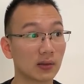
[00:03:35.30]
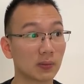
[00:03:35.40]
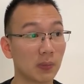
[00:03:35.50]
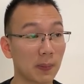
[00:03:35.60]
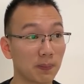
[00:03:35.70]

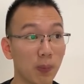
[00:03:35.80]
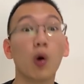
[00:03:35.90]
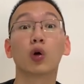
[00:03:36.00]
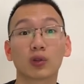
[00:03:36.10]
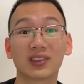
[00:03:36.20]

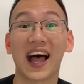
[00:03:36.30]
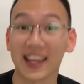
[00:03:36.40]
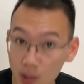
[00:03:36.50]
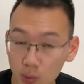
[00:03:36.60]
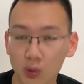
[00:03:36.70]
magbuot
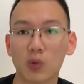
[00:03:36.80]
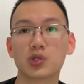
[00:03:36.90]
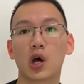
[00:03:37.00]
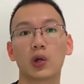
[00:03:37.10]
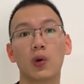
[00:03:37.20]
dayon
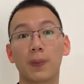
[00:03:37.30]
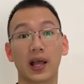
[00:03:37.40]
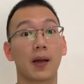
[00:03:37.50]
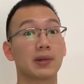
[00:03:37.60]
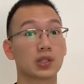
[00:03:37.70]
kung unsa yung
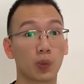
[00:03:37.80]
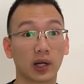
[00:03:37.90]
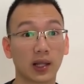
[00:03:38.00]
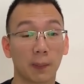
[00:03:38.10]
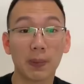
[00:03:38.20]
paggamit sa
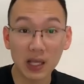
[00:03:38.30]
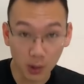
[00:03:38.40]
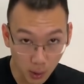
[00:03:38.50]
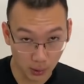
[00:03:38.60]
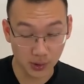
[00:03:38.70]
kwarta,
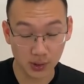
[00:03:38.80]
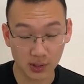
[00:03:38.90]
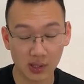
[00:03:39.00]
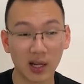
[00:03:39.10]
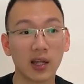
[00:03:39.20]

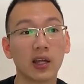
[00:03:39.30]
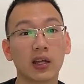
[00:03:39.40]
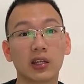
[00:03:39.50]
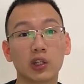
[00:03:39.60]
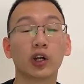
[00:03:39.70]
because
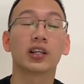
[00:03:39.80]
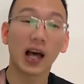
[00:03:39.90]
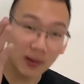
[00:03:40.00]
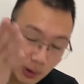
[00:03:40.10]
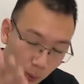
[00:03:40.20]
you're
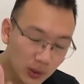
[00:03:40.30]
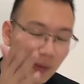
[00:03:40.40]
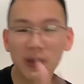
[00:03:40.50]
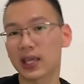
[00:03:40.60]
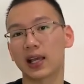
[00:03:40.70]
not
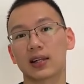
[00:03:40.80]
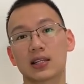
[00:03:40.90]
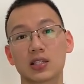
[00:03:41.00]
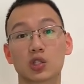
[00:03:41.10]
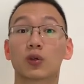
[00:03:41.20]
only making a
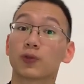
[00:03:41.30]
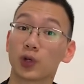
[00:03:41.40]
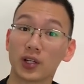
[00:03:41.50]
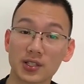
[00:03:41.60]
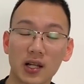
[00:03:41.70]
decision for
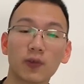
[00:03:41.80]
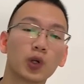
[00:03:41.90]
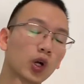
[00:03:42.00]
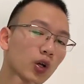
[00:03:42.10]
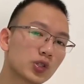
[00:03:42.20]
yourself,
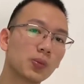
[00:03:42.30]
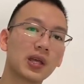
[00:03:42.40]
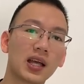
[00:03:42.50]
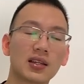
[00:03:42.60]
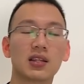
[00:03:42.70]
you're also
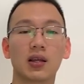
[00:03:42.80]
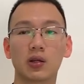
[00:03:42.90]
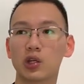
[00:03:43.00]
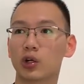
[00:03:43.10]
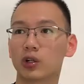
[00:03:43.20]
making
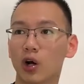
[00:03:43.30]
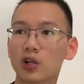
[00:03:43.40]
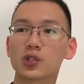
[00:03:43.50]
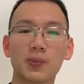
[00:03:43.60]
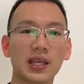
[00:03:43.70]

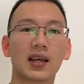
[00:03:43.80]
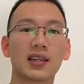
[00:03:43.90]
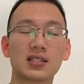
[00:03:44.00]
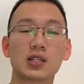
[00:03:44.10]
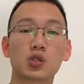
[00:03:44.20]
a
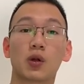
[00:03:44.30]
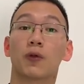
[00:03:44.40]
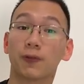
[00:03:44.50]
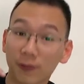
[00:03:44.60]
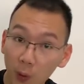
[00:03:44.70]
decision
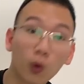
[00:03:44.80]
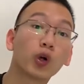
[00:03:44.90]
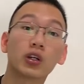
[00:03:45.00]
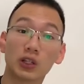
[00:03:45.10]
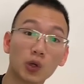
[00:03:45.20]

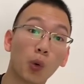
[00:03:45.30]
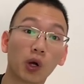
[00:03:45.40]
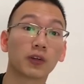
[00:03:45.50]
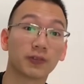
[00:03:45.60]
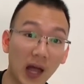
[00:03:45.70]
for
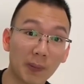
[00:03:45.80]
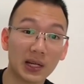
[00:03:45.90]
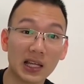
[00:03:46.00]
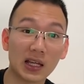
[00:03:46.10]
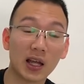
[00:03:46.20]
your
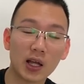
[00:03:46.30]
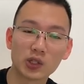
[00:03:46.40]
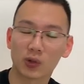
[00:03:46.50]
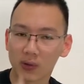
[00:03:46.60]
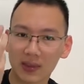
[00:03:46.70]
family.
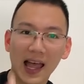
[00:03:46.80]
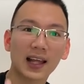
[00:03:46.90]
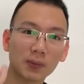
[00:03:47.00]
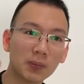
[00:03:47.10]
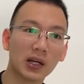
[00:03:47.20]
So
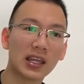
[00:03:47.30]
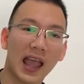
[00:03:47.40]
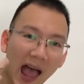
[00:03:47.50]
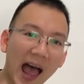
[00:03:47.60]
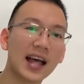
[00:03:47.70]
that
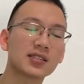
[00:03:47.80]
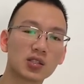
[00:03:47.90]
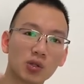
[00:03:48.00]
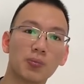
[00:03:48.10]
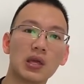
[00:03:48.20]
money
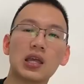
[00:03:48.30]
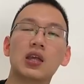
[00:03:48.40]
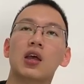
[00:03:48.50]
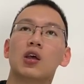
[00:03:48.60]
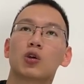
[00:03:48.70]
has to
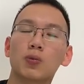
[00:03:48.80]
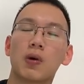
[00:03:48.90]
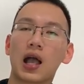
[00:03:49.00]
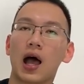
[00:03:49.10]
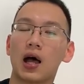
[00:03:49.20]
be,
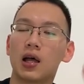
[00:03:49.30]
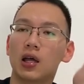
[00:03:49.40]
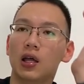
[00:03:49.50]
kumbaga,